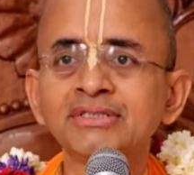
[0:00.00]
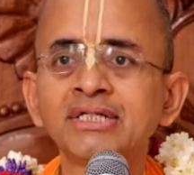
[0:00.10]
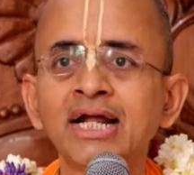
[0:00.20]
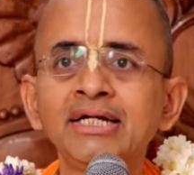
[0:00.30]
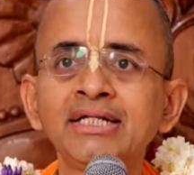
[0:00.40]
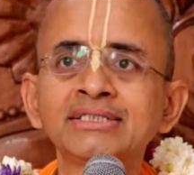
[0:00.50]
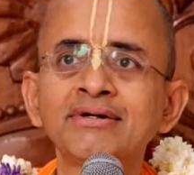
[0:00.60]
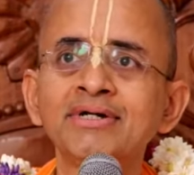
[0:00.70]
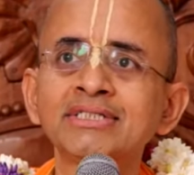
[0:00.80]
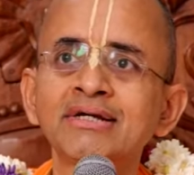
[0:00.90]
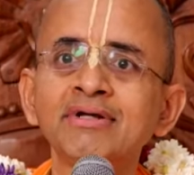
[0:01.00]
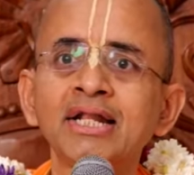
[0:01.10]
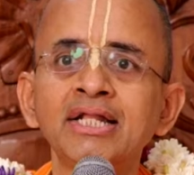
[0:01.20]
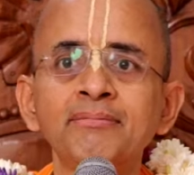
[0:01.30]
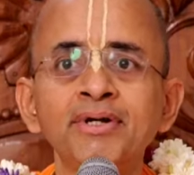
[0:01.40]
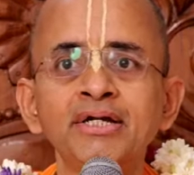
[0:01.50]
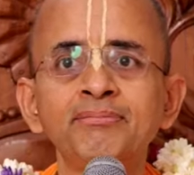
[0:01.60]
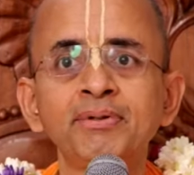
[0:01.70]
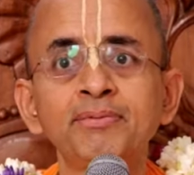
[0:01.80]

was in 1977 in the bed,